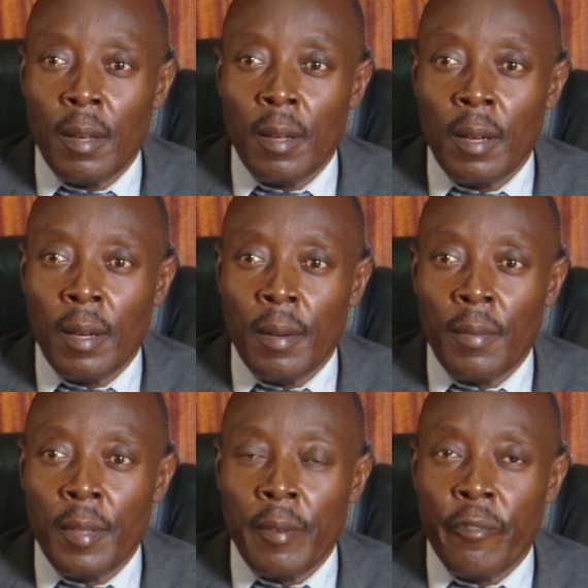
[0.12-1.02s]

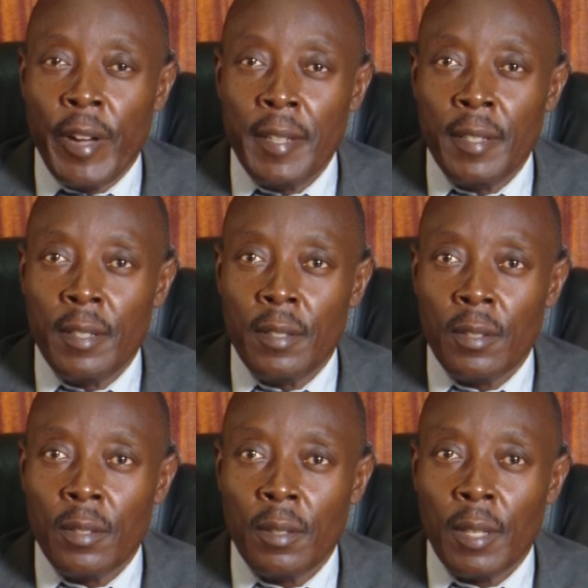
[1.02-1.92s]
the
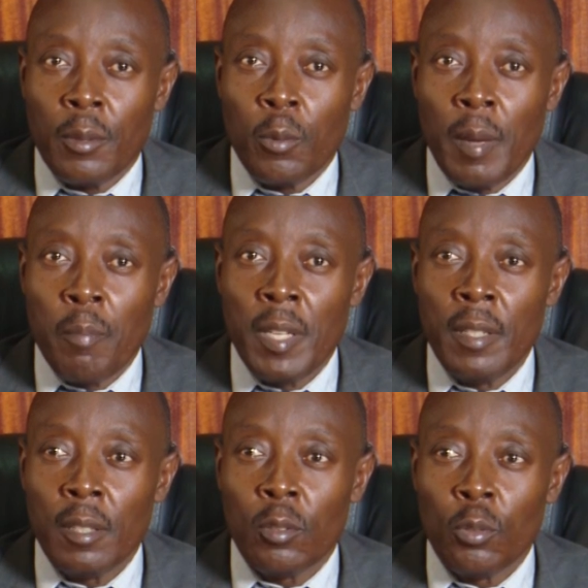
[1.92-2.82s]
finds that we are
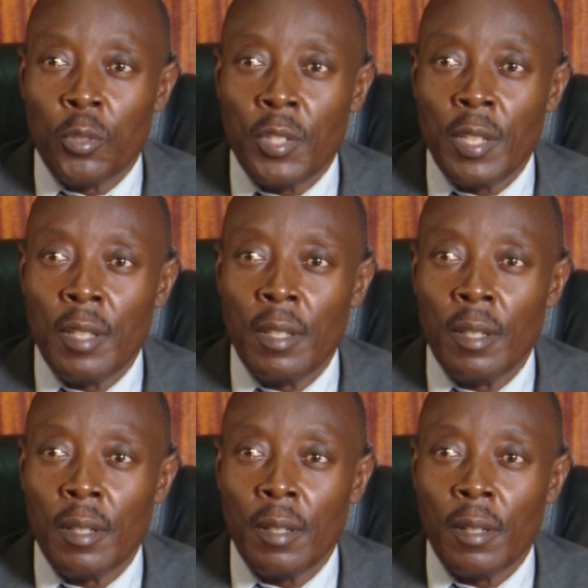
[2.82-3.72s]
beginning to see
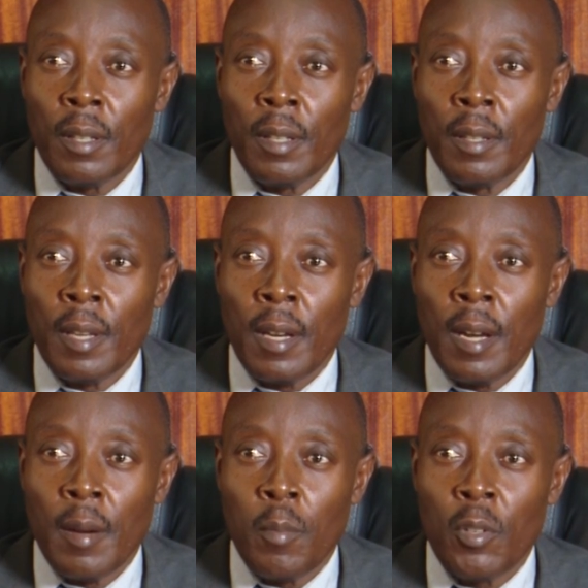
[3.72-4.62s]
in the
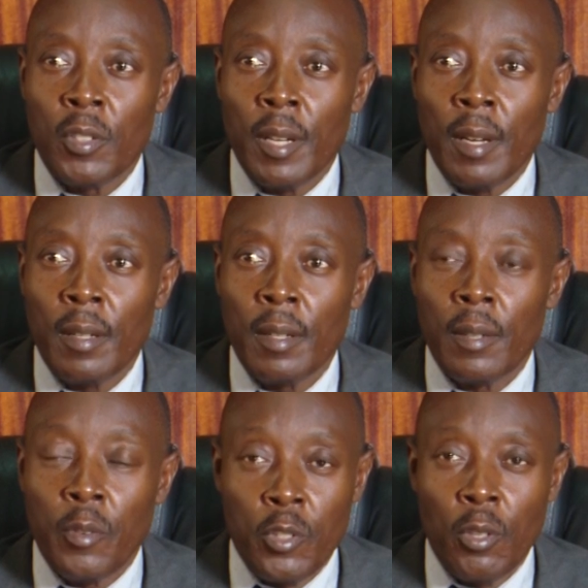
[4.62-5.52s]
Karamoja
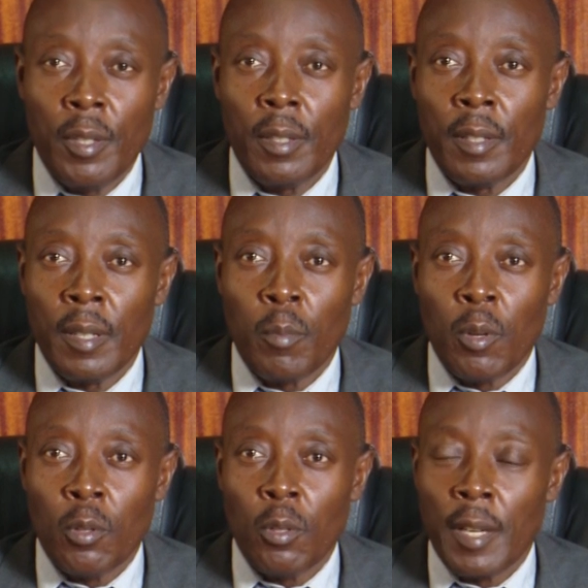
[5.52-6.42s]
region, the
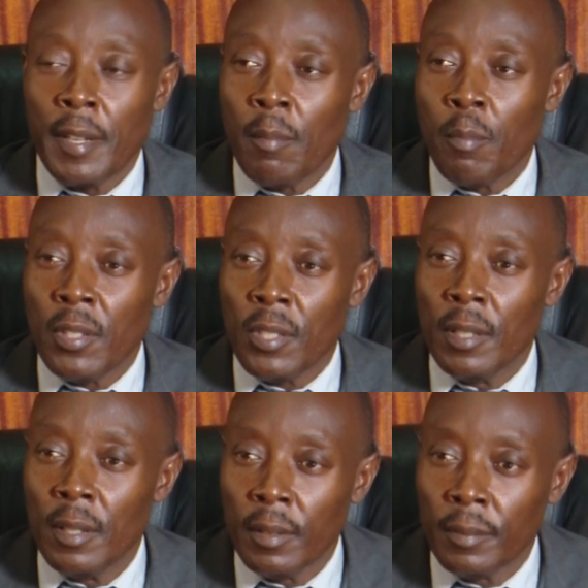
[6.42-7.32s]
Moroto Kadam basin,